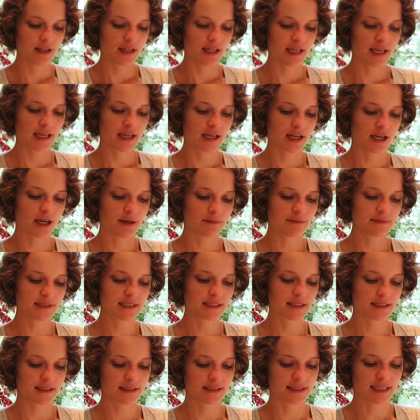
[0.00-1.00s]
it
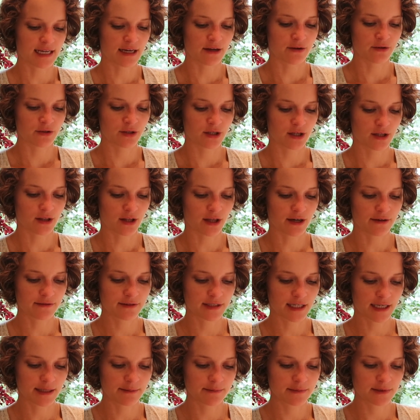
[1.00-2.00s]
comes down, a lot of
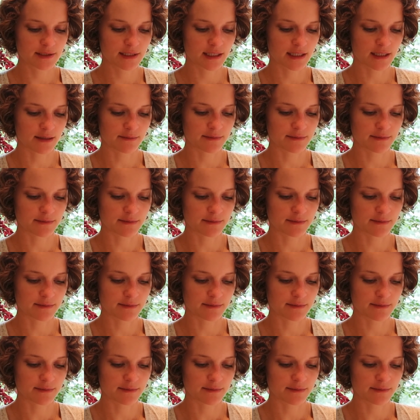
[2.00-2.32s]
times it